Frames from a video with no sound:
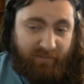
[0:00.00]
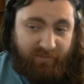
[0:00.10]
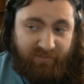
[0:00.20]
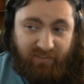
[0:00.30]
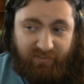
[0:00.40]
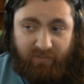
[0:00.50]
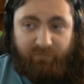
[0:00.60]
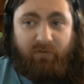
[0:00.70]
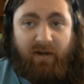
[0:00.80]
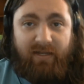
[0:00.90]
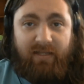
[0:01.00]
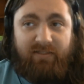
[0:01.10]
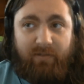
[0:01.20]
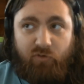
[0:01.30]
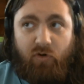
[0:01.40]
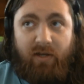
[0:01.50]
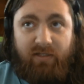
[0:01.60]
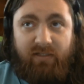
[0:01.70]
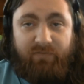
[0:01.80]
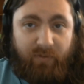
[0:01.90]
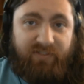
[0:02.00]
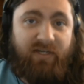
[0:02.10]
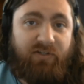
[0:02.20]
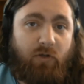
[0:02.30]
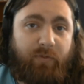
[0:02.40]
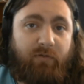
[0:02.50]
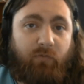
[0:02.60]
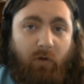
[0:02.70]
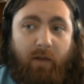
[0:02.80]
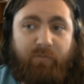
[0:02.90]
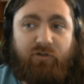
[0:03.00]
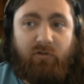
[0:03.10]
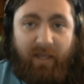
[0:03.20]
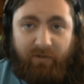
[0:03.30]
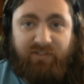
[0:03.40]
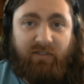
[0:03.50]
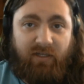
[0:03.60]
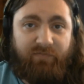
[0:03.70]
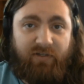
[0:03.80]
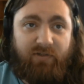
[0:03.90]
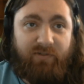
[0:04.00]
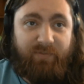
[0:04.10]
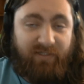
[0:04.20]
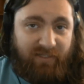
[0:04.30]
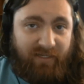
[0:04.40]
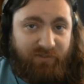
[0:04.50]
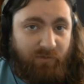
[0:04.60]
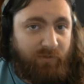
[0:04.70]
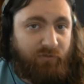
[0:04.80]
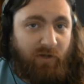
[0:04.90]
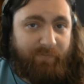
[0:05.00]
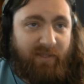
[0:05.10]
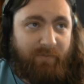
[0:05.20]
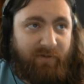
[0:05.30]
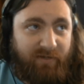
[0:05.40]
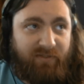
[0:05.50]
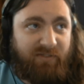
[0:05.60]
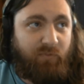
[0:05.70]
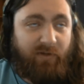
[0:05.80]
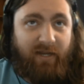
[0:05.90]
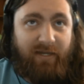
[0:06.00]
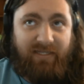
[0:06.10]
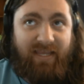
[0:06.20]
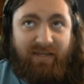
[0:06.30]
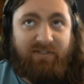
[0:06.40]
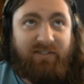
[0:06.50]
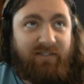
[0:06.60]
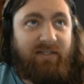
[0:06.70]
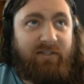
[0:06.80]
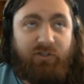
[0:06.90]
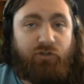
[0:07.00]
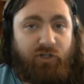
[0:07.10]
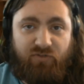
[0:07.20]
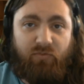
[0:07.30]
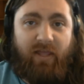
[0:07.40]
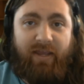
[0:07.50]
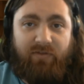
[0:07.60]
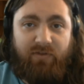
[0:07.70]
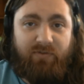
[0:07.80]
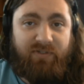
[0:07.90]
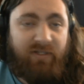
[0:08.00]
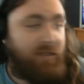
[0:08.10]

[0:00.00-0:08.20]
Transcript: D&D on Fridays. I'm trying to leave Wednesdays open for optional how to suck at videos, because I don't want to drop that, but at this point I can't just rely on those.